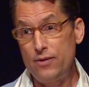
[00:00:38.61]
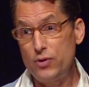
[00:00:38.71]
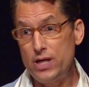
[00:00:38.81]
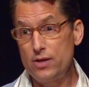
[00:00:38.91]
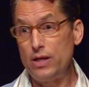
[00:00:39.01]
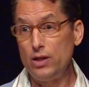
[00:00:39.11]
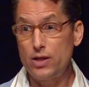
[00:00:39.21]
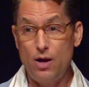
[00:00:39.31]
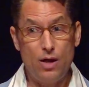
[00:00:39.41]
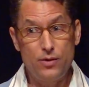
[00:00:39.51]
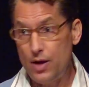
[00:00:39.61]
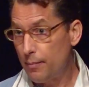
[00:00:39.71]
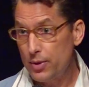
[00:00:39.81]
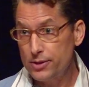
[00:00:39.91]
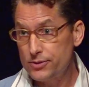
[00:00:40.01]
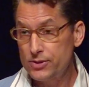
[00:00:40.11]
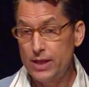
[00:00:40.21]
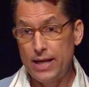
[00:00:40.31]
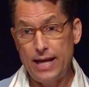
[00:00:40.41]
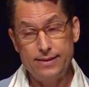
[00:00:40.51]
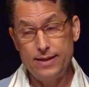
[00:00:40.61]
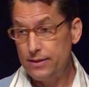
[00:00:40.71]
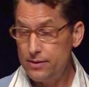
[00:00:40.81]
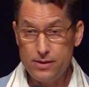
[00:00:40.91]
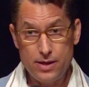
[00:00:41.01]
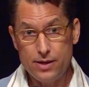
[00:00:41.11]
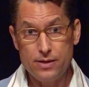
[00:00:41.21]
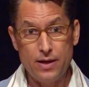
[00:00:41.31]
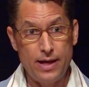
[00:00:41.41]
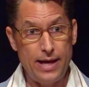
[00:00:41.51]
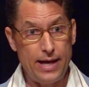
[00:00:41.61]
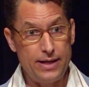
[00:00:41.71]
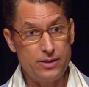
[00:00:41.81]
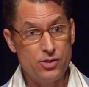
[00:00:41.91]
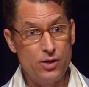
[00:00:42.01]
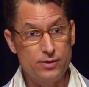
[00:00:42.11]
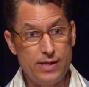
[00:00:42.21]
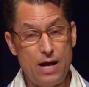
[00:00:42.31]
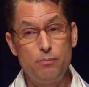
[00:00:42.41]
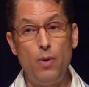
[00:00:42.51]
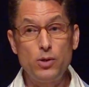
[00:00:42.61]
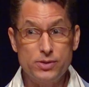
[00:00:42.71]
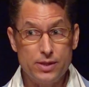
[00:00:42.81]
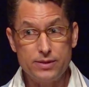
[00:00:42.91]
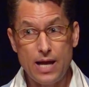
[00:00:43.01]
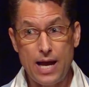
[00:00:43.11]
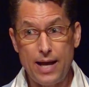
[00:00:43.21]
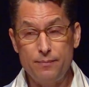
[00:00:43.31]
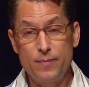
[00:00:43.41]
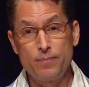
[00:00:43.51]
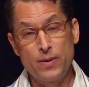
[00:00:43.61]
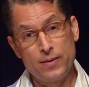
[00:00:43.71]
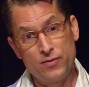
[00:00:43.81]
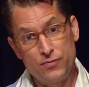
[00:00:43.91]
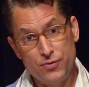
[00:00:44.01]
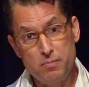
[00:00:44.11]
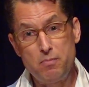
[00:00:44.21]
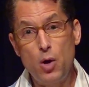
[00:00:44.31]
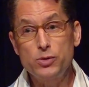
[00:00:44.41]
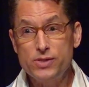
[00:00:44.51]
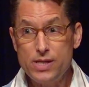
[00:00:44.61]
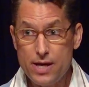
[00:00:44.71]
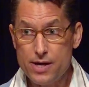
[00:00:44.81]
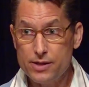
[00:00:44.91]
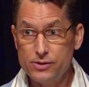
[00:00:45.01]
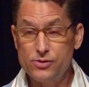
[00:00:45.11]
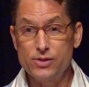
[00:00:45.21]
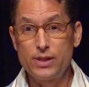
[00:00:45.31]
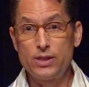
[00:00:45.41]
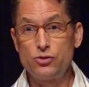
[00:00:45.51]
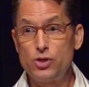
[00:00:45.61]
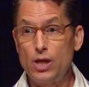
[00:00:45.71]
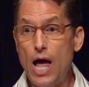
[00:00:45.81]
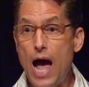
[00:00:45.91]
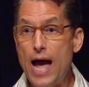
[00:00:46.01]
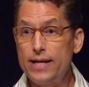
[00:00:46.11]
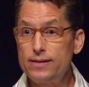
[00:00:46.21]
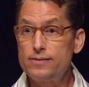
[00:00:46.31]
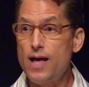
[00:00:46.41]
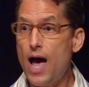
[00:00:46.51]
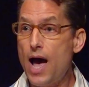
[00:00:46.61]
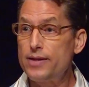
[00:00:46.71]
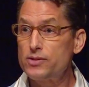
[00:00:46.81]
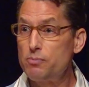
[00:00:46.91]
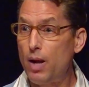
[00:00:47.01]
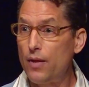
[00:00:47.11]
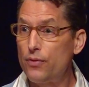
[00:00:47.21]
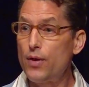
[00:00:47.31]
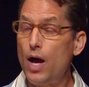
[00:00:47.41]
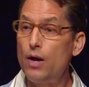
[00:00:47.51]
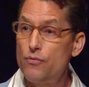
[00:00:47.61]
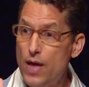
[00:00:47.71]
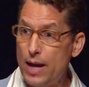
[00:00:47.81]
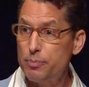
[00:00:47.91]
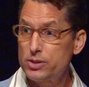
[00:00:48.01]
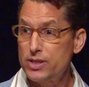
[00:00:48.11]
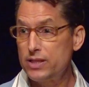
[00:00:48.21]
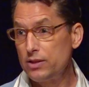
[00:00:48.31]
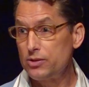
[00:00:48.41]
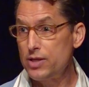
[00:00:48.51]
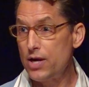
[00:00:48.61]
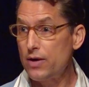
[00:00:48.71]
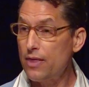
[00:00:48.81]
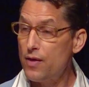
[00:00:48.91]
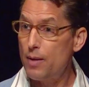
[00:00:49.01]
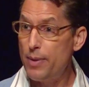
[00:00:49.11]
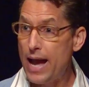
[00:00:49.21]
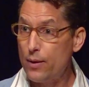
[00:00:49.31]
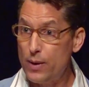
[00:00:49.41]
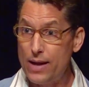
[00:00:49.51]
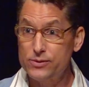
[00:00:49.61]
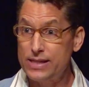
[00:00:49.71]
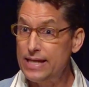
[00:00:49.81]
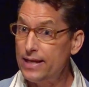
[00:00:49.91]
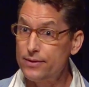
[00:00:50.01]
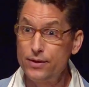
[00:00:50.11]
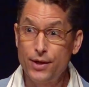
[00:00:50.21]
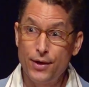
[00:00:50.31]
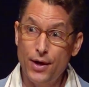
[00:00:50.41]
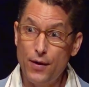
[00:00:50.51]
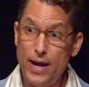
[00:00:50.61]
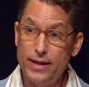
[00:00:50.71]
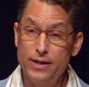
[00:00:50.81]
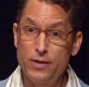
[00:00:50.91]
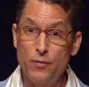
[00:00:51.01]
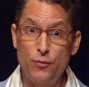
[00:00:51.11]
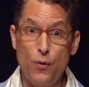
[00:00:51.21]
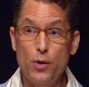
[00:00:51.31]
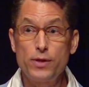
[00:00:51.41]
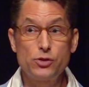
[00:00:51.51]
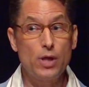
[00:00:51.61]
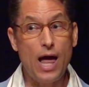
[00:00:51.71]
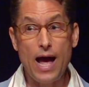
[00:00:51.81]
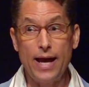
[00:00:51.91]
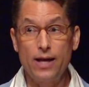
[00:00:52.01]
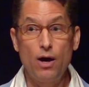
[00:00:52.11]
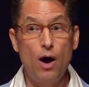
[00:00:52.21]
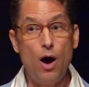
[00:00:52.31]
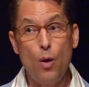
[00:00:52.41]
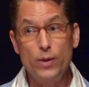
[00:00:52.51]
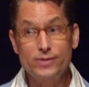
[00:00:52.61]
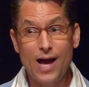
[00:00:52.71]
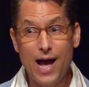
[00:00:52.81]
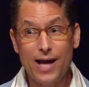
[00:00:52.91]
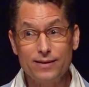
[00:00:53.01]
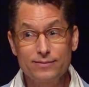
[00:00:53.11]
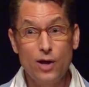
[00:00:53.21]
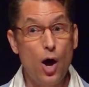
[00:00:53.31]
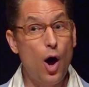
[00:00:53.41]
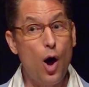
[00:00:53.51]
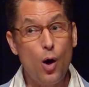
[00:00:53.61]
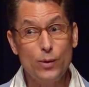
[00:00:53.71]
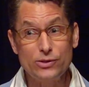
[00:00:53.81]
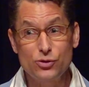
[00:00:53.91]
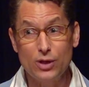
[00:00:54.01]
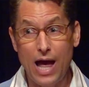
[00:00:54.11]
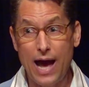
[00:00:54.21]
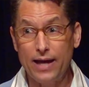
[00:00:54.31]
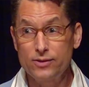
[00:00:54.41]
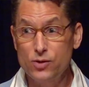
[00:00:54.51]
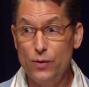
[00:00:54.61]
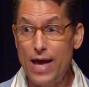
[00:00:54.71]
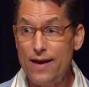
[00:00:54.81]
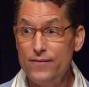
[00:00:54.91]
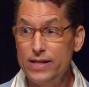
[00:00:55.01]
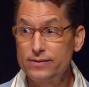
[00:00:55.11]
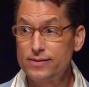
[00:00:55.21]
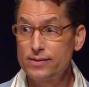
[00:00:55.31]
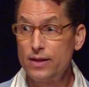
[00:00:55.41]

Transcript: every year they look at all the numbers at the end of the year, and it turns out most of the time, for most years, July is the hottest month of that particular year. And I thought back when I was a kid, all right? Fourth of July, always hot always July. So the evidence bears